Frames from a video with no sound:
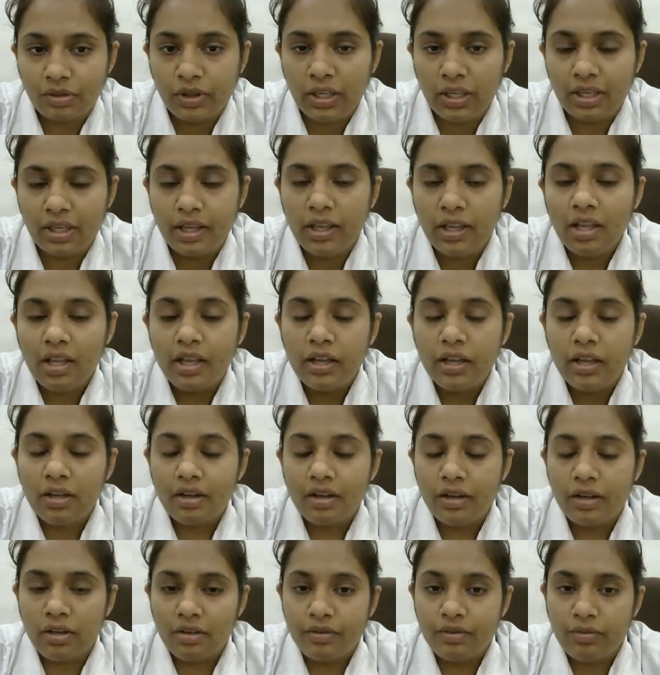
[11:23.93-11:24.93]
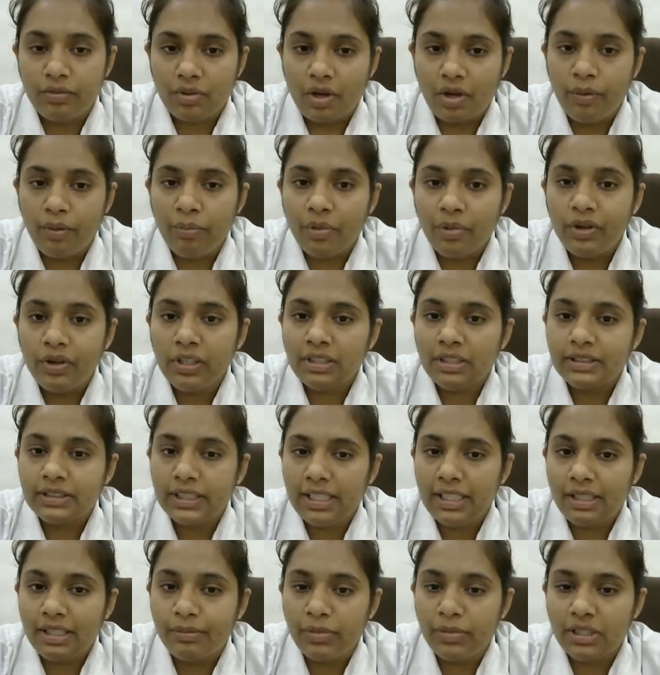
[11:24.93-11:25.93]
Okay, components,
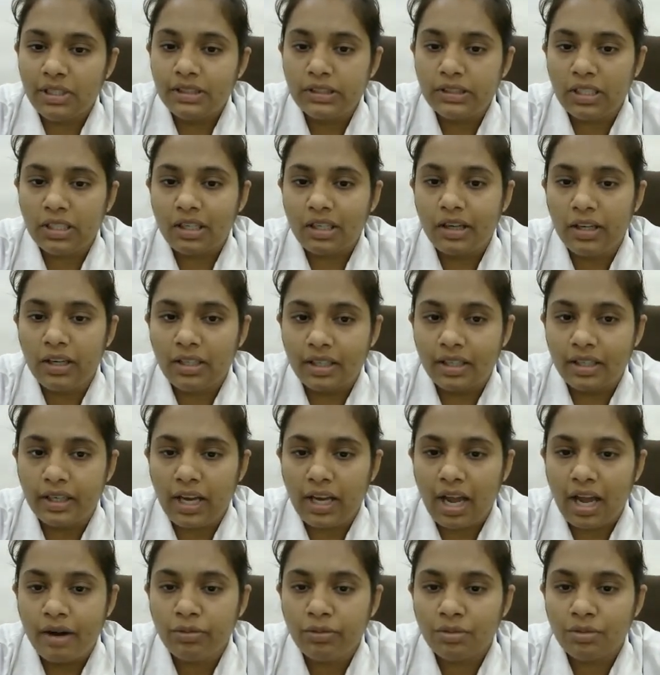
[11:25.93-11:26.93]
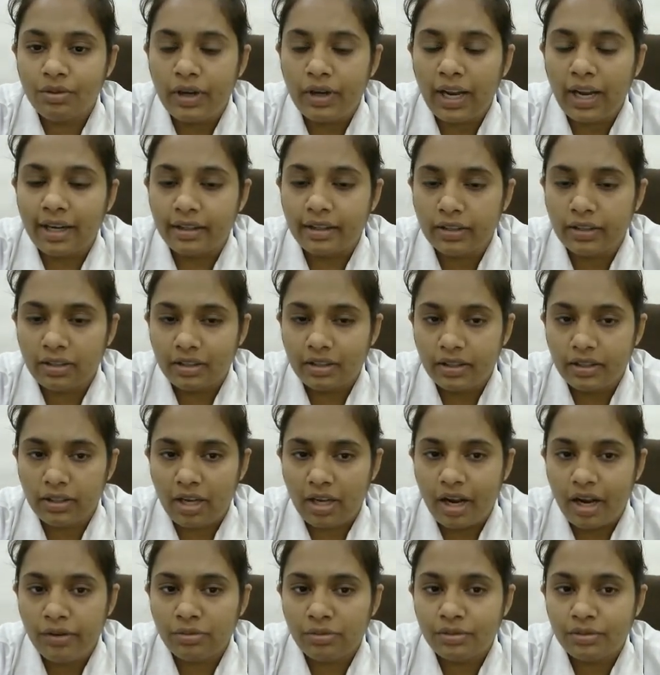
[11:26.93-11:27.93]
it means the content, how to write,
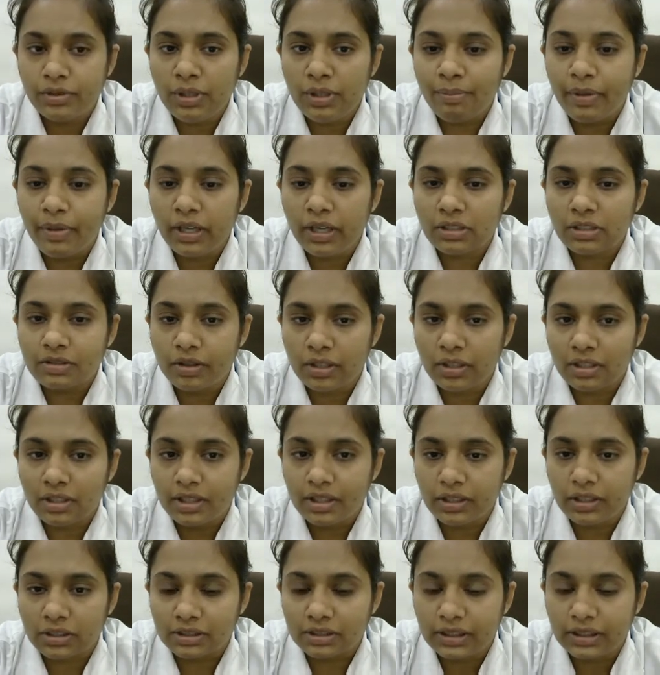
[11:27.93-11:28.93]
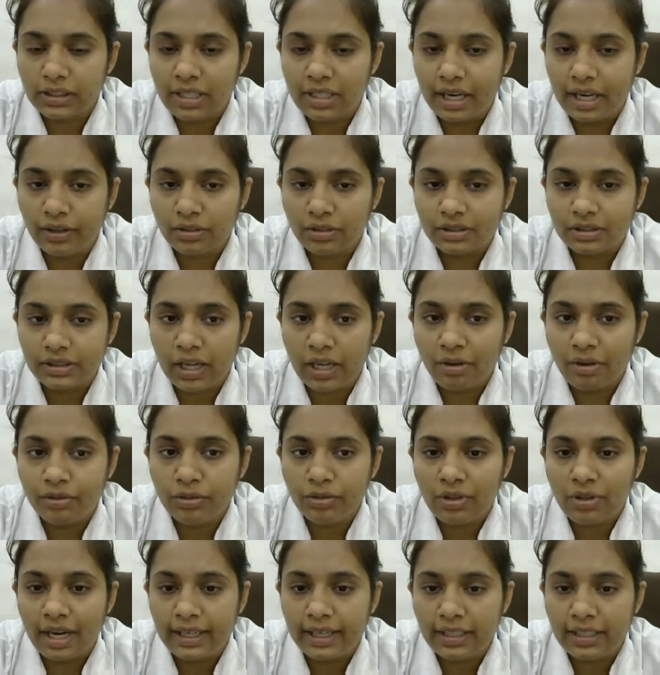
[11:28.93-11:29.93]
how to depends on the nursing diagnosis, how
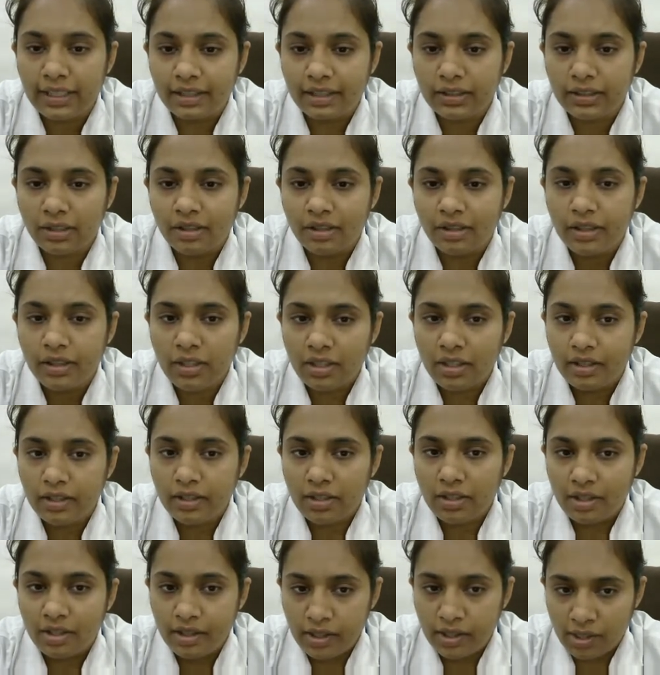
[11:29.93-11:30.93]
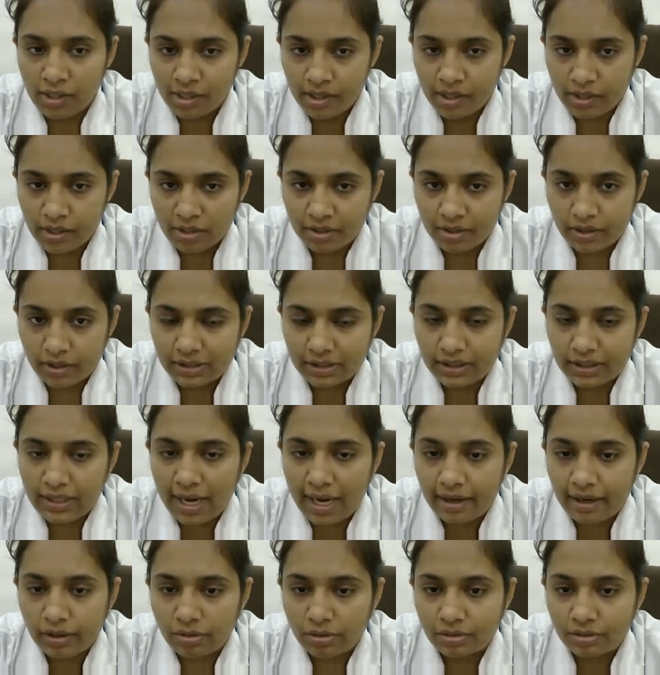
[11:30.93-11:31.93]
to writing the nursing
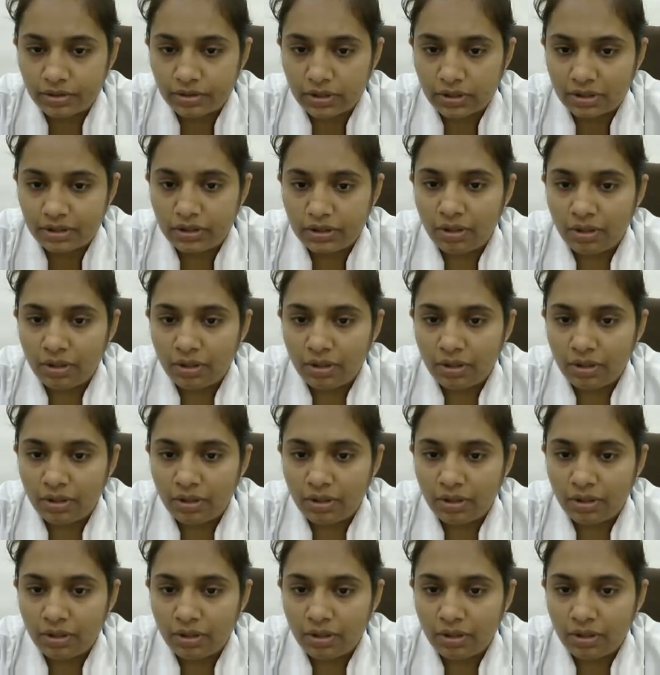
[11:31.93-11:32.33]
diagnosis.